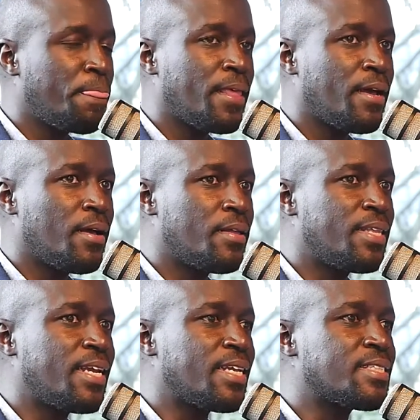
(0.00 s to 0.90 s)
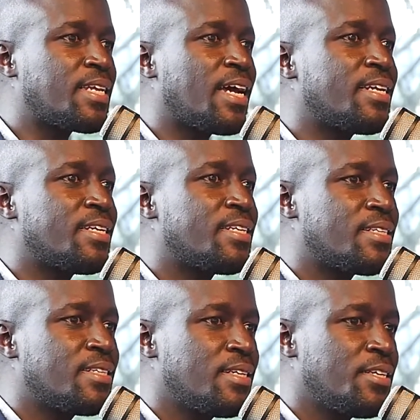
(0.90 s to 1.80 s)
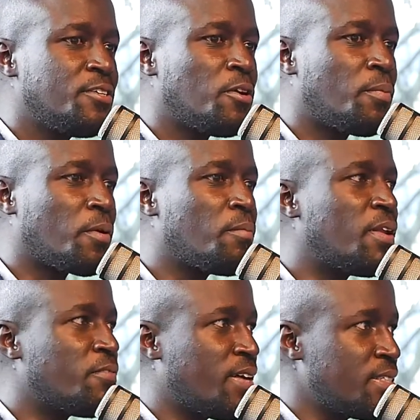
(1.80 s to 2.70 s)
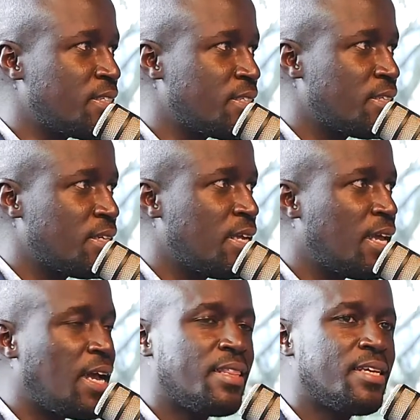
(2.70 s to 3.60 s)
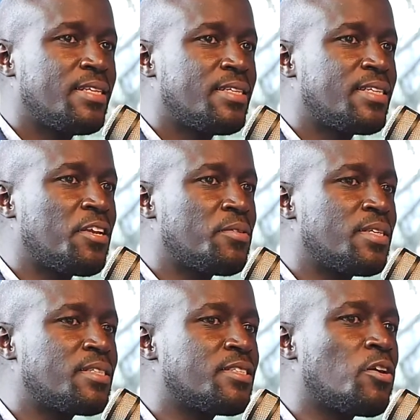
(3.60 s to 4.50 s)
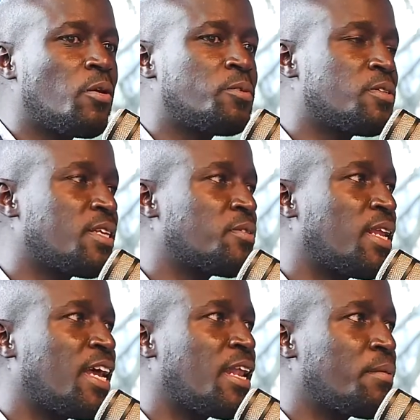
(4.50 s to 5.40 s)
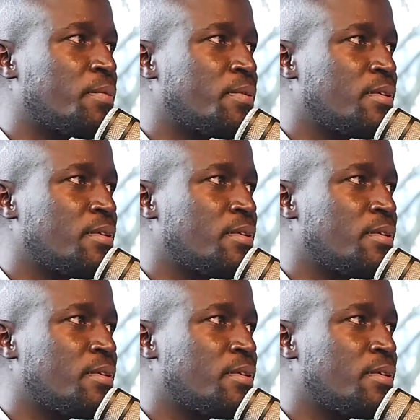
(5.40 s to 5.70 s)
They understand your problem first, and then they tell you this is the option that will help